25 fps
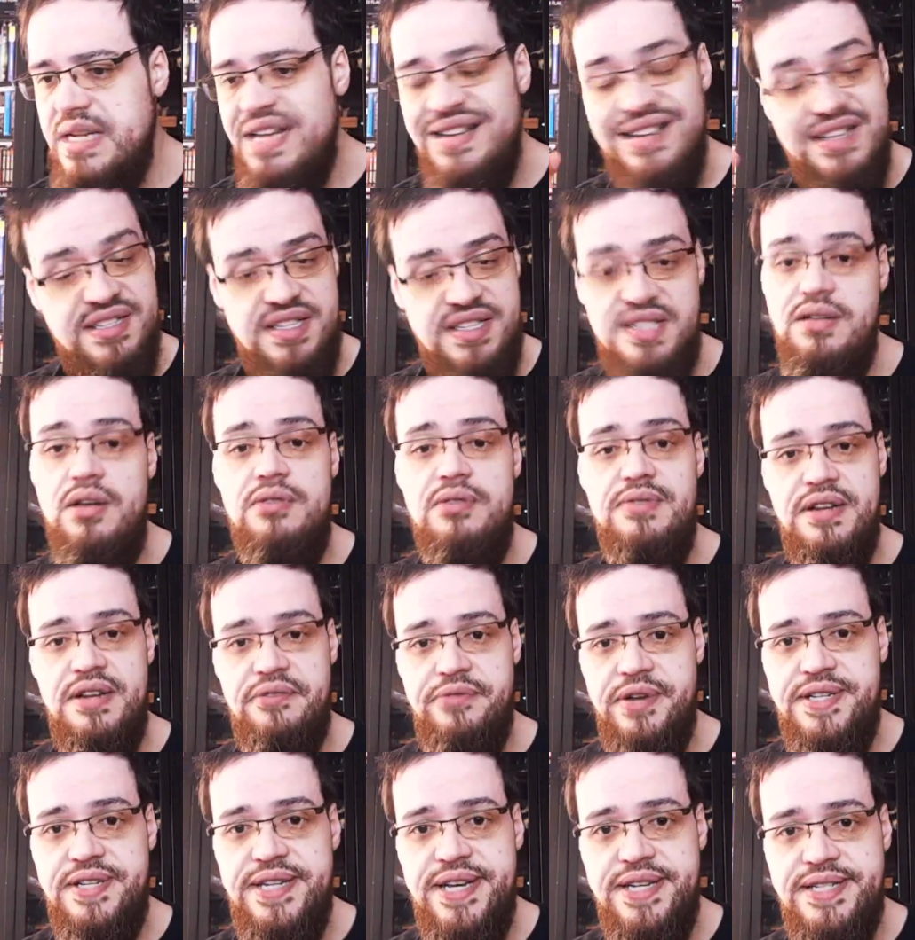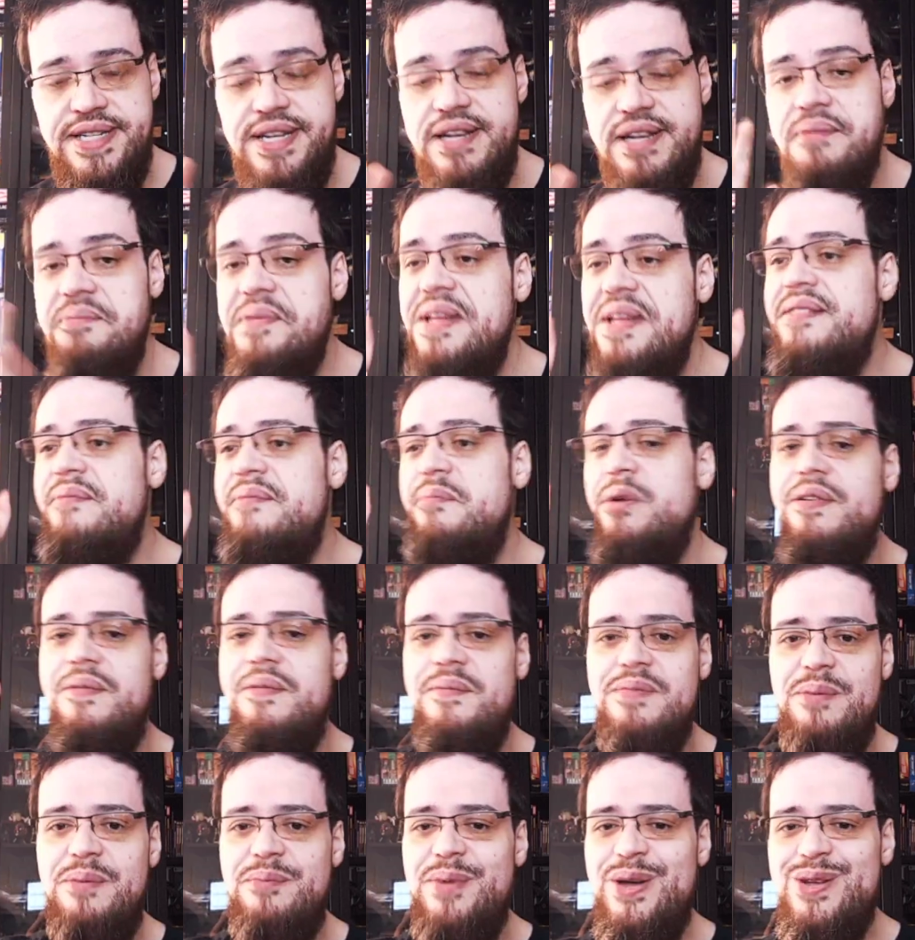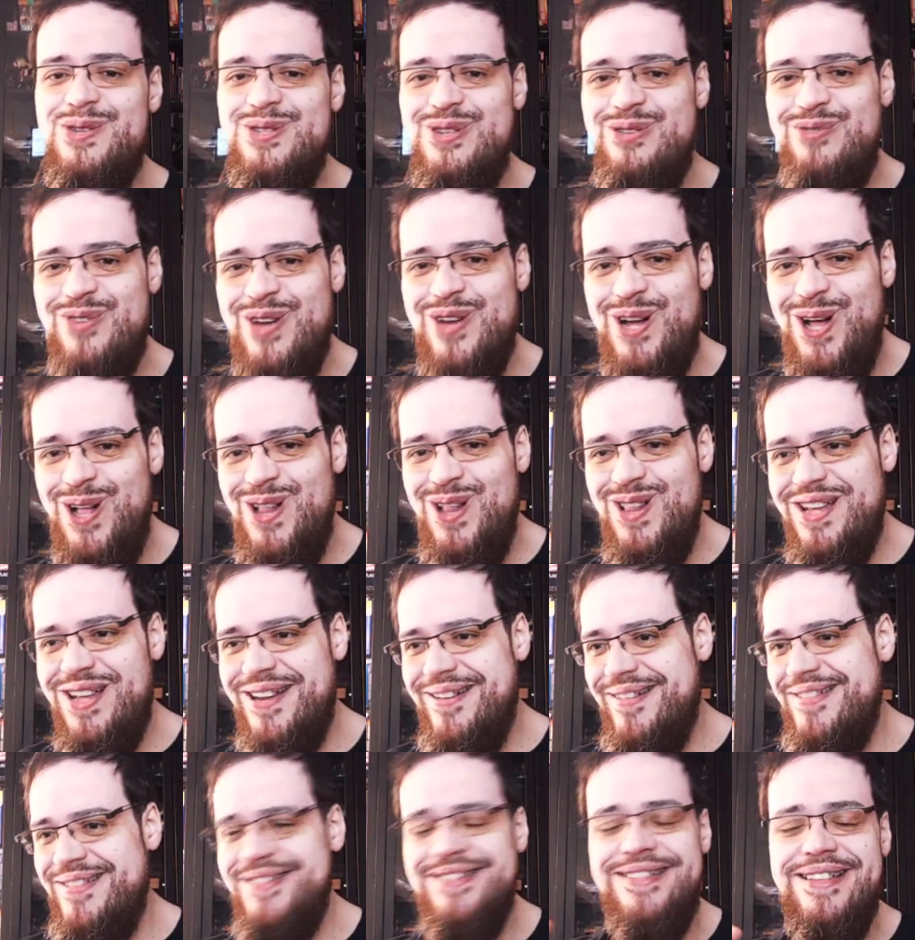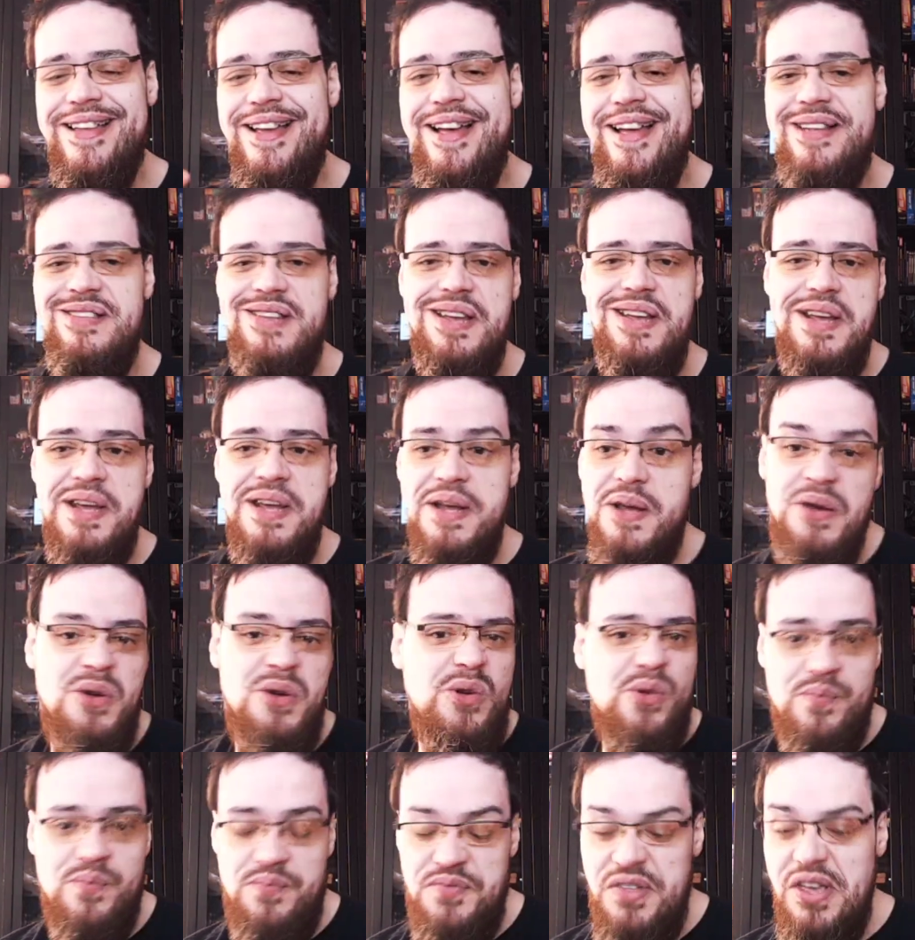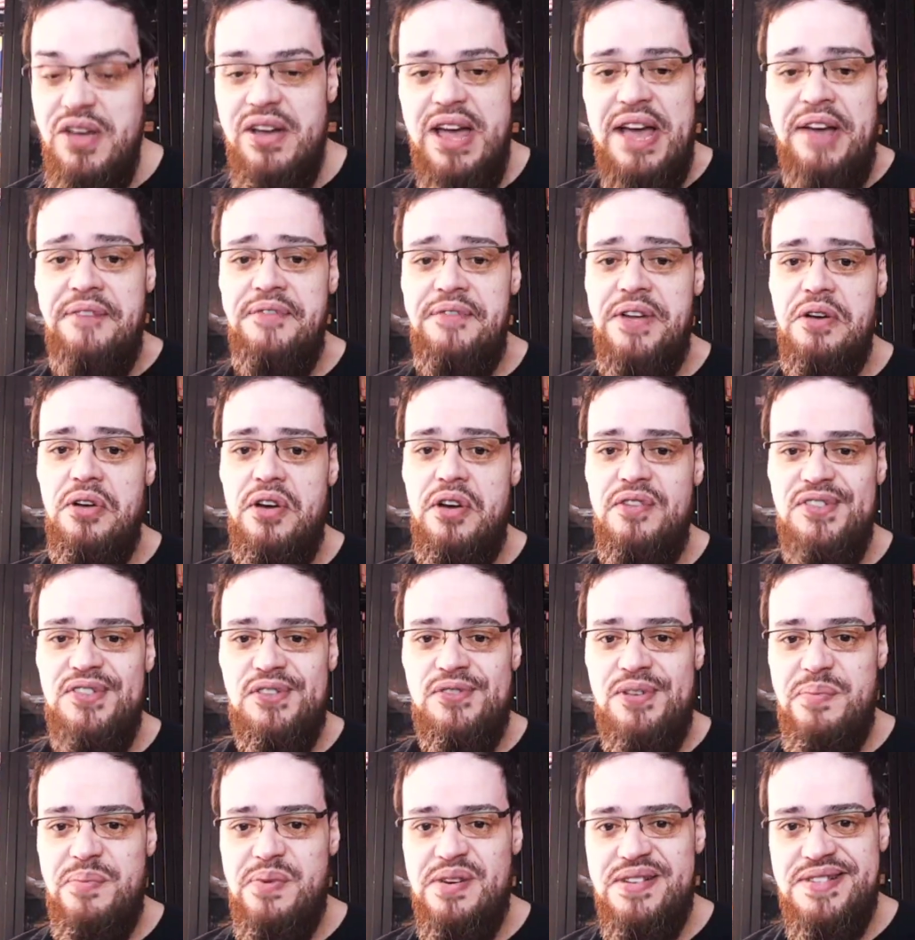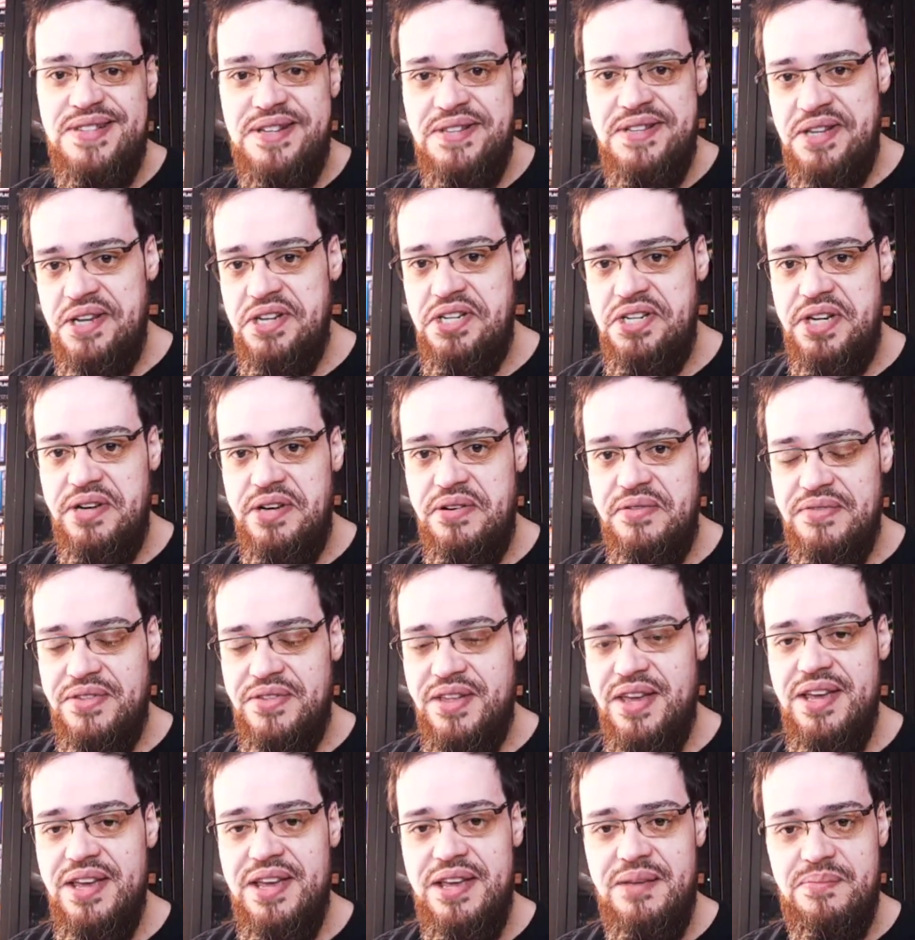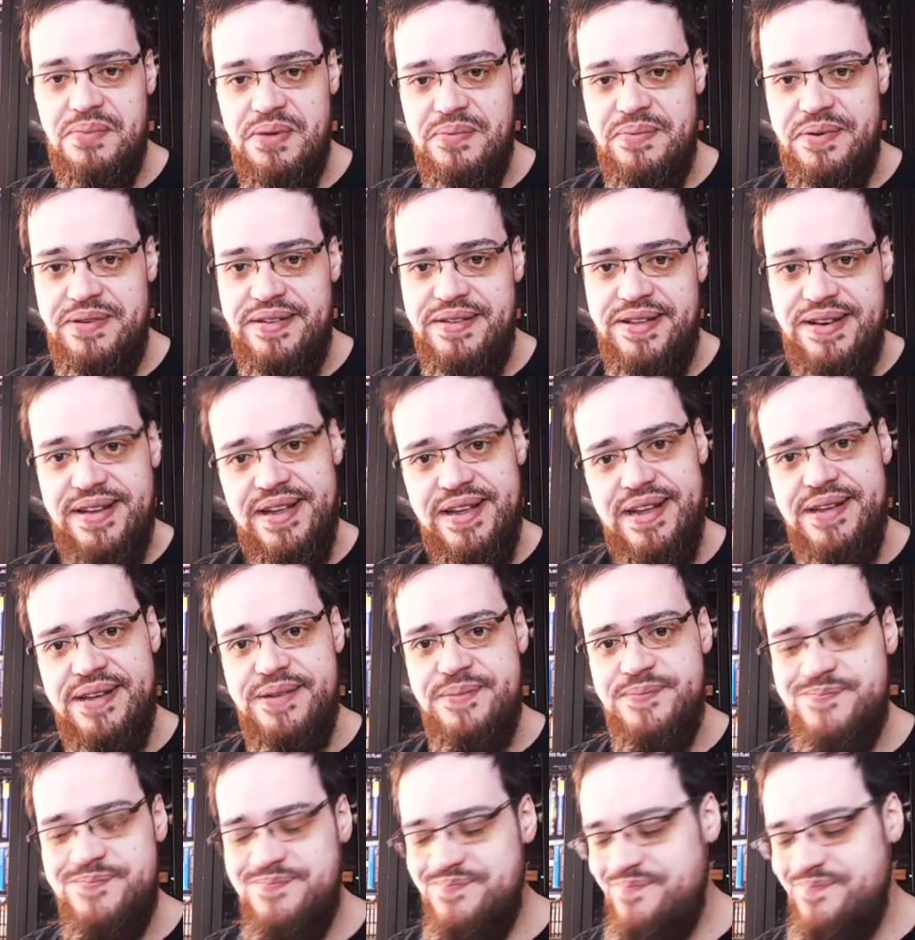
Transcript: It's so irritating. But the best of all is that you have an overrepresentation of gay people in there.